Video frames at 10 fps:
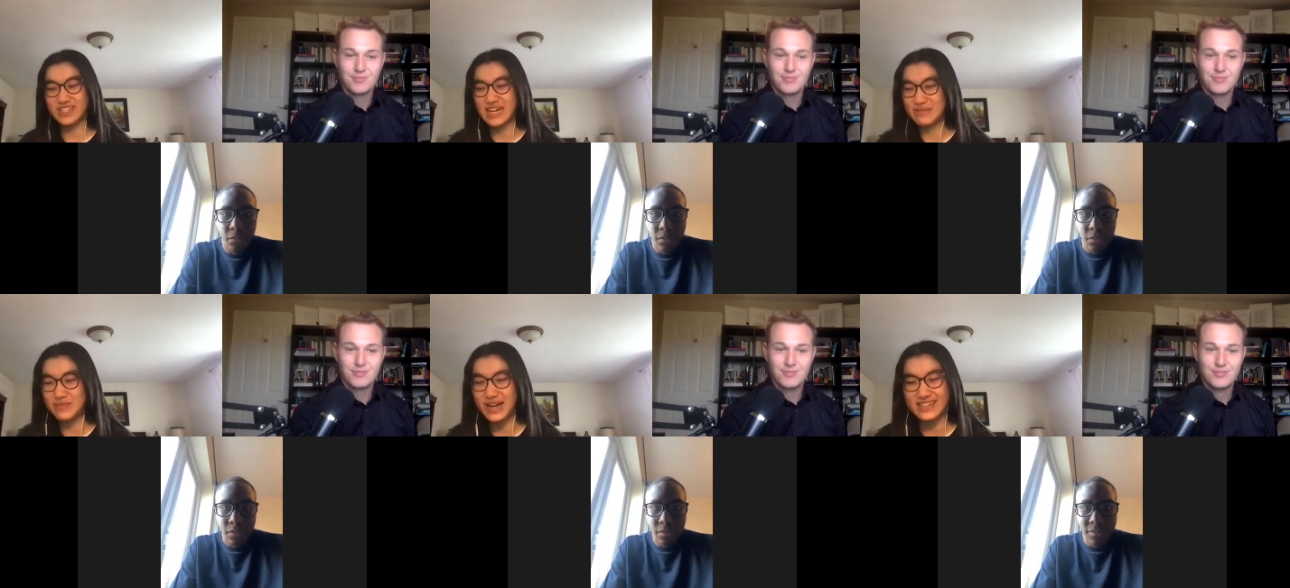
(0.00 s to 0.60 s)
Speaker 1: time to
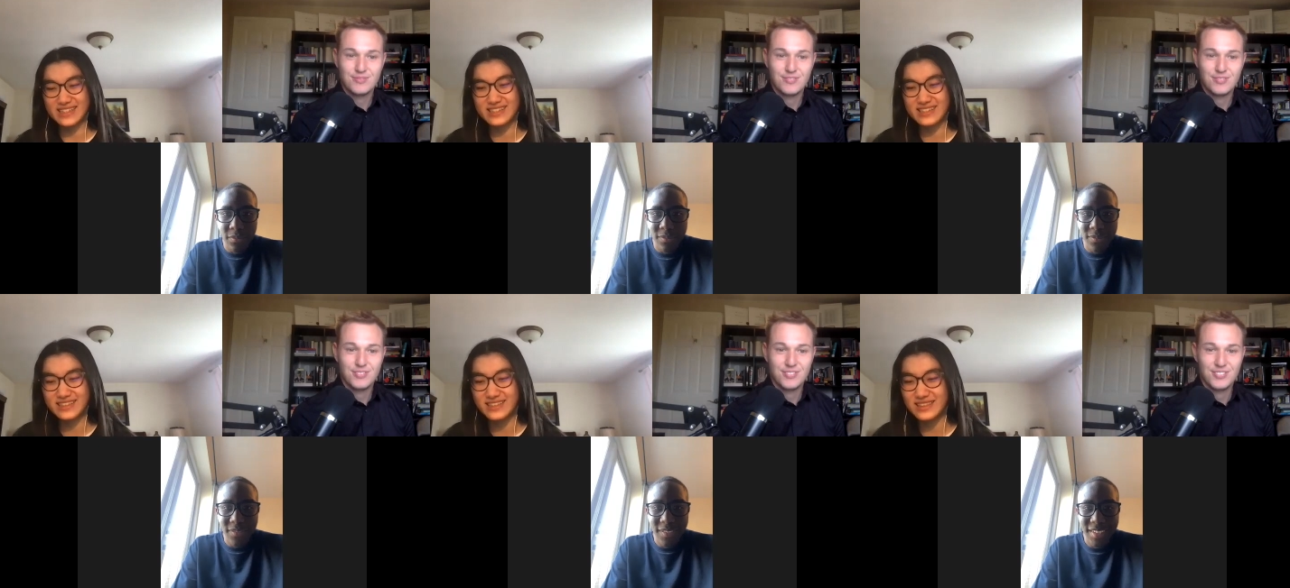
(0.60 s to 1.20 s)
pass
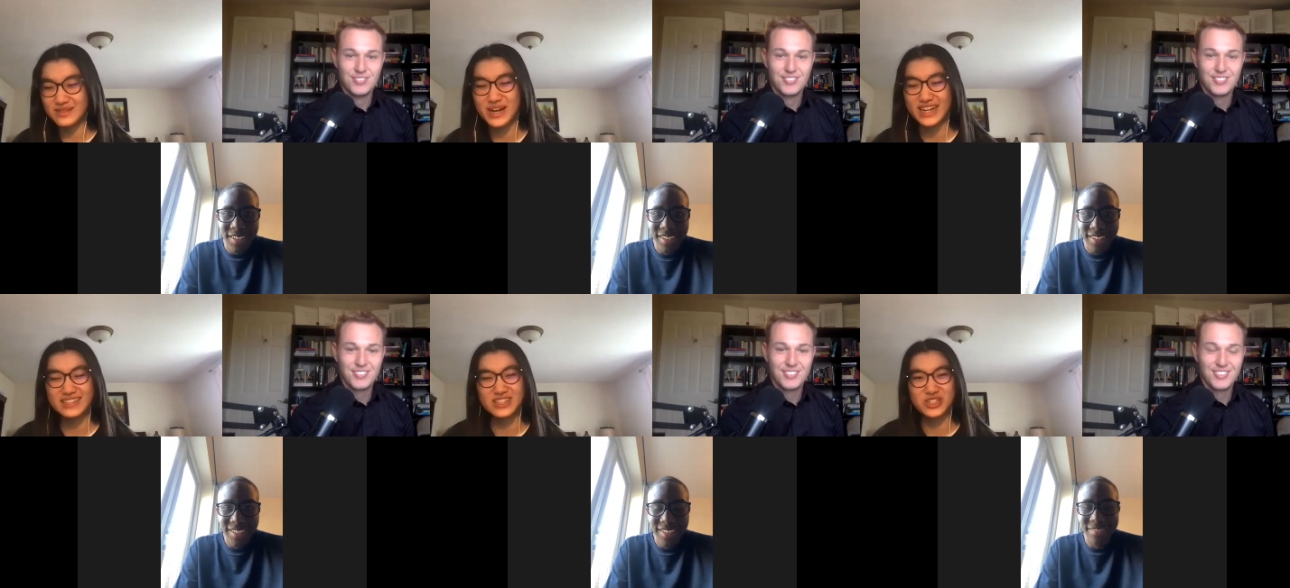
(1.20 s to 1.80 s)
the mic
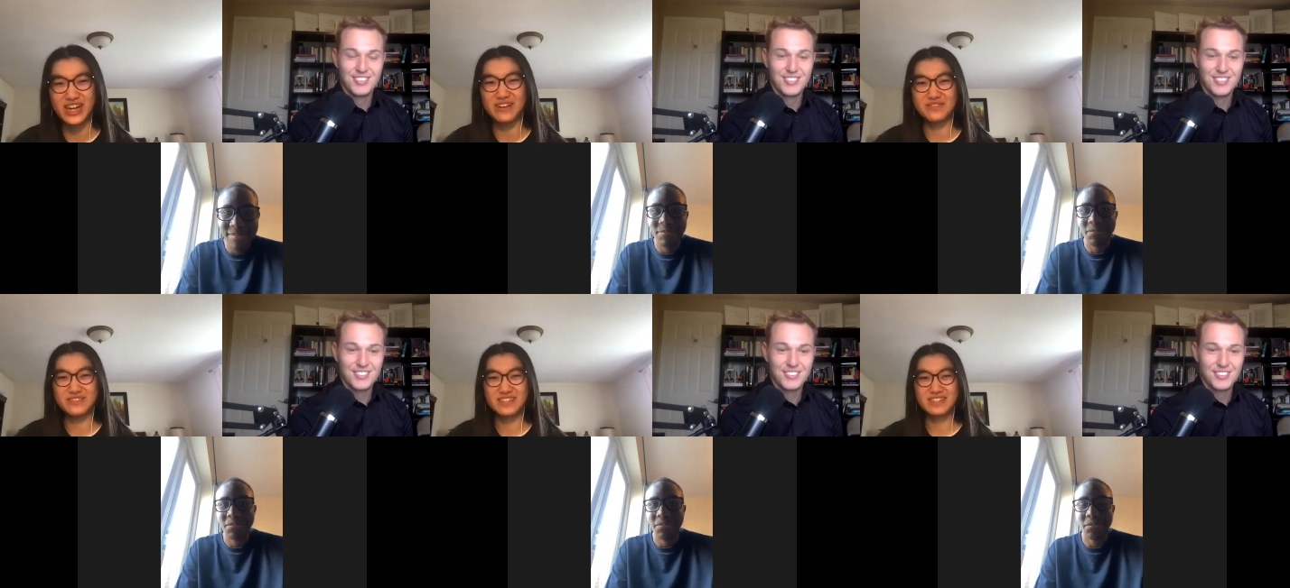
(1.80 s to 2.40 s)
to Jeff
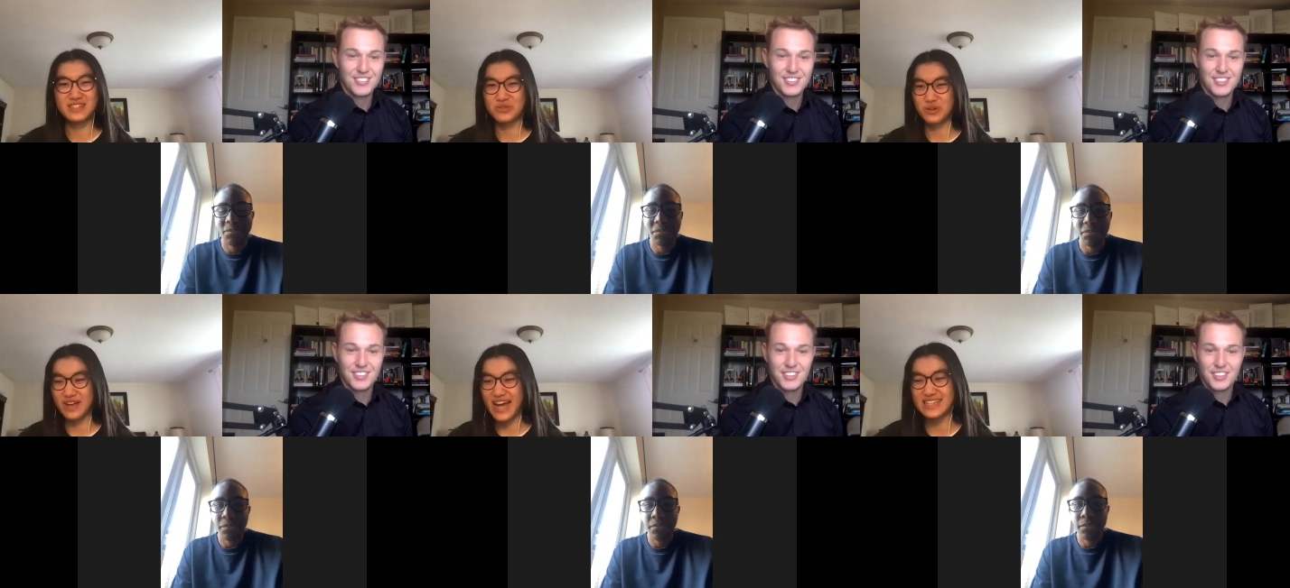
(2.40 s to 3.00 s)
to sort of
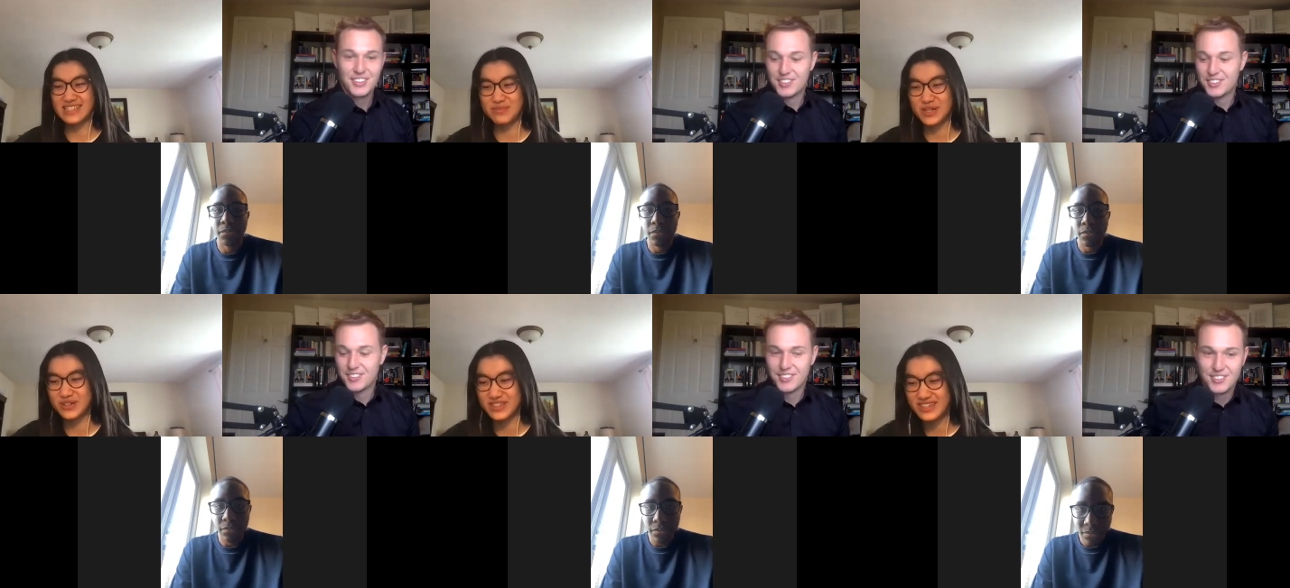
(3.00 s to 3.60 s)
ask about
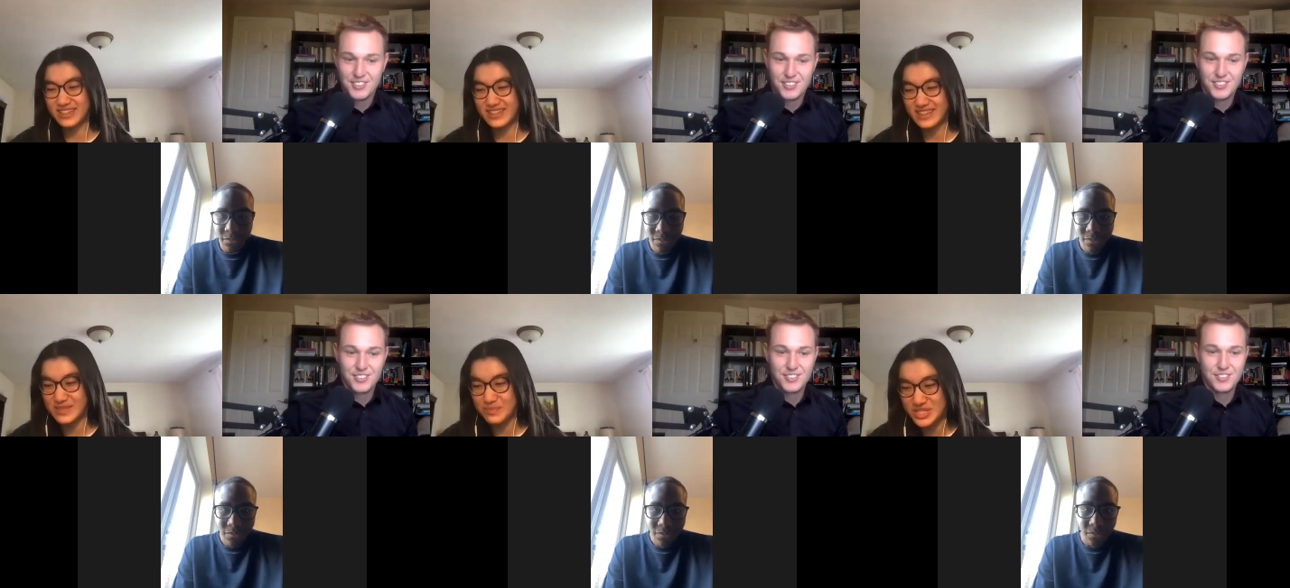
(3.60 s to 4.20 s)
this
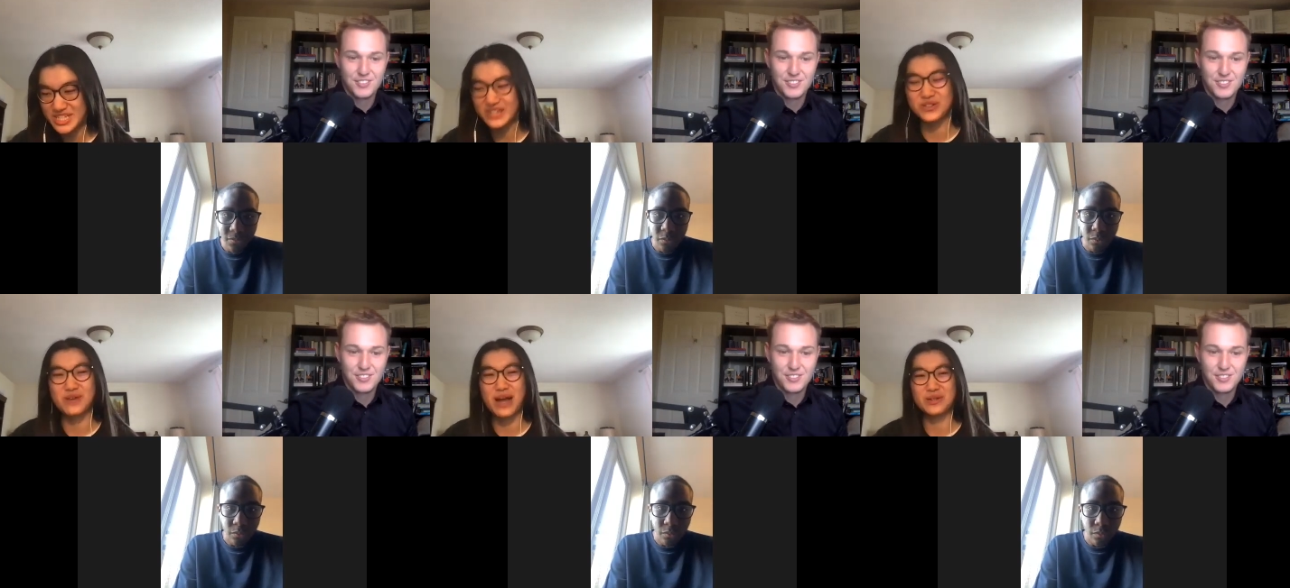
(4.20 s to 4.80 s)
particular
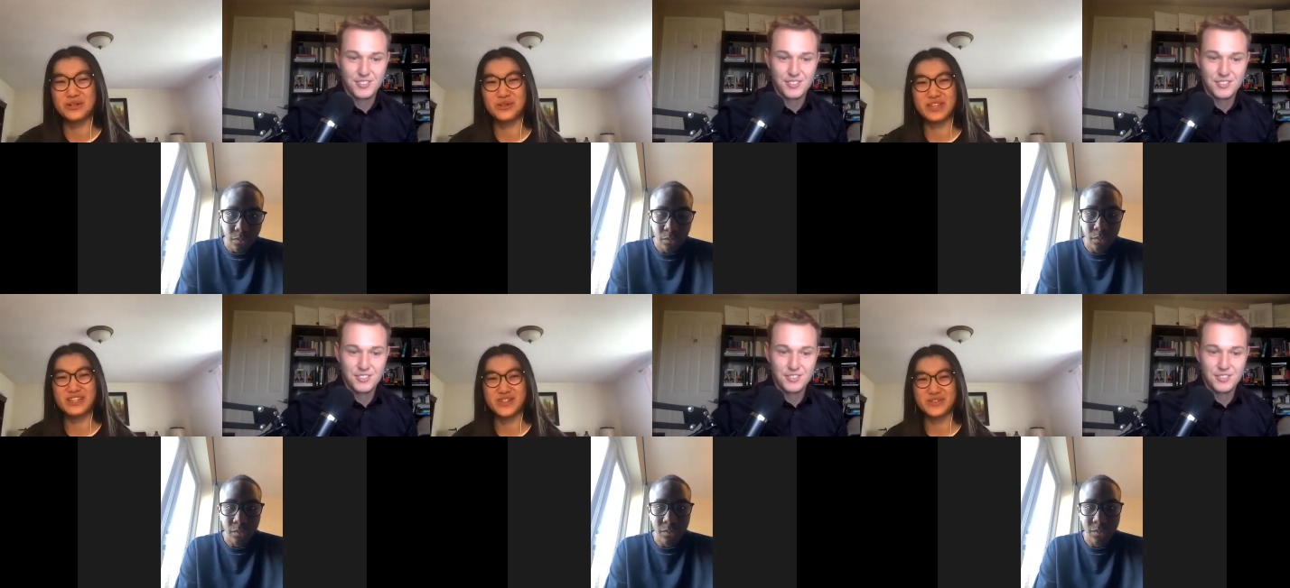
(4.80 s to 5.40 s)
rabbit hole that
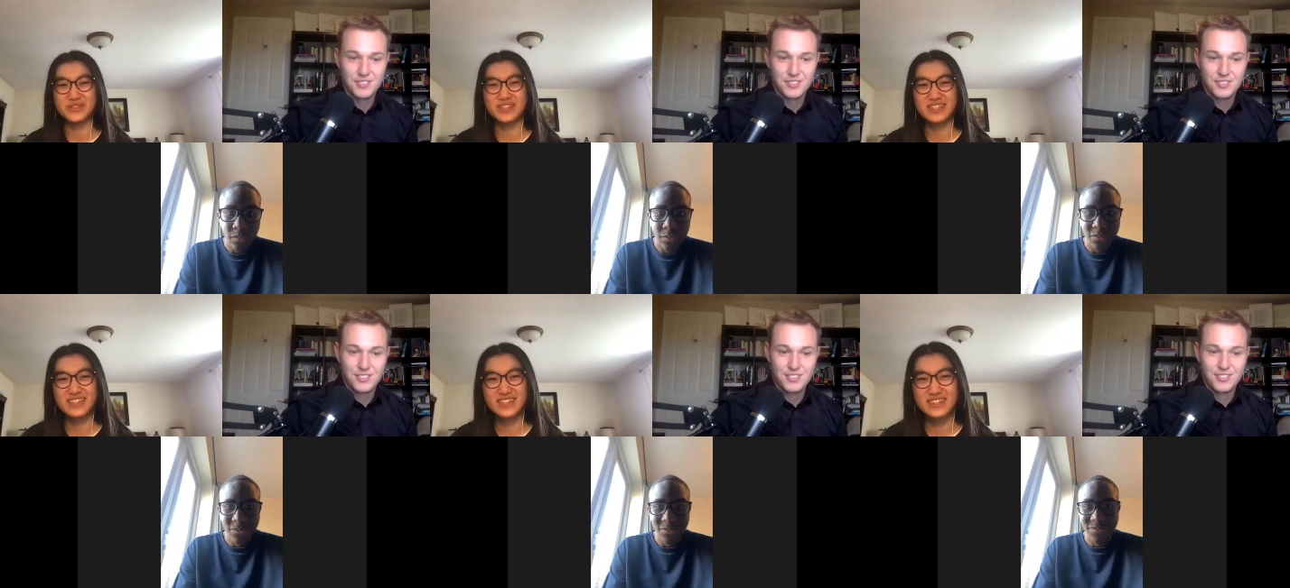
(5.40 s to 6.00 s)
you
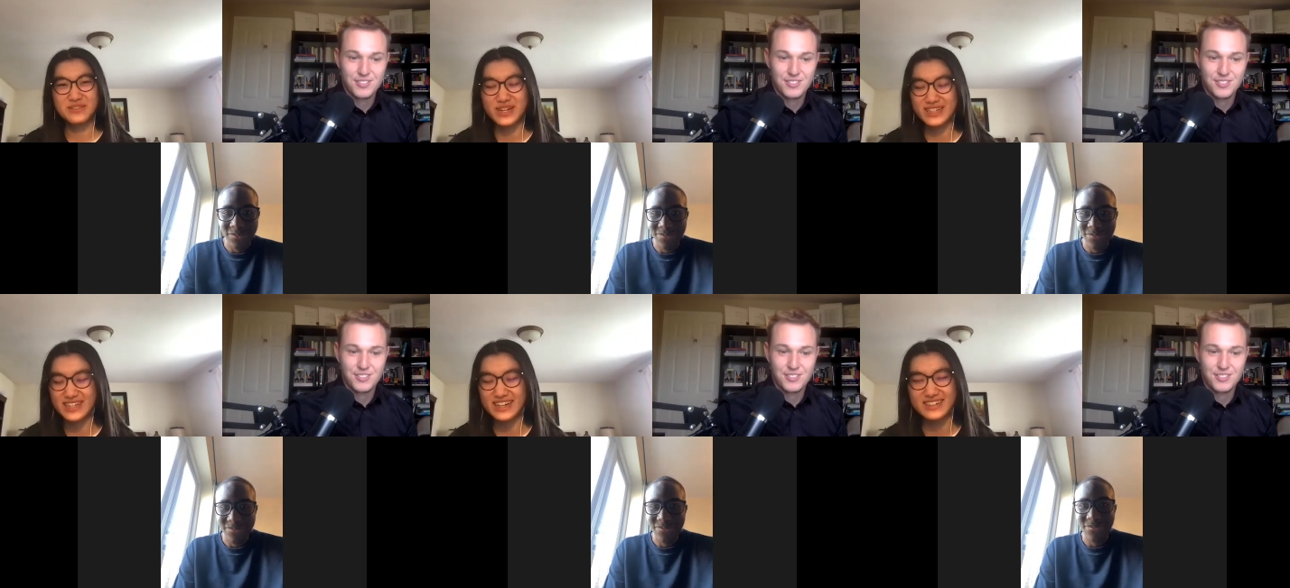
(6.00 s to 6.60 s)
went
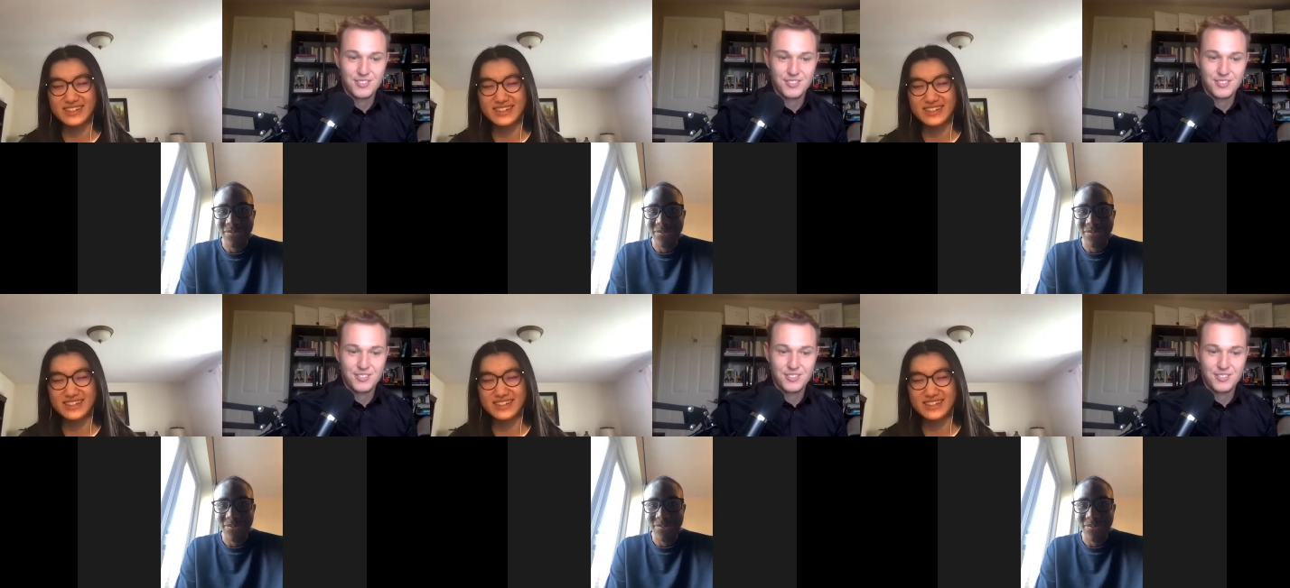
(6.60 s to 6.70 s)
down.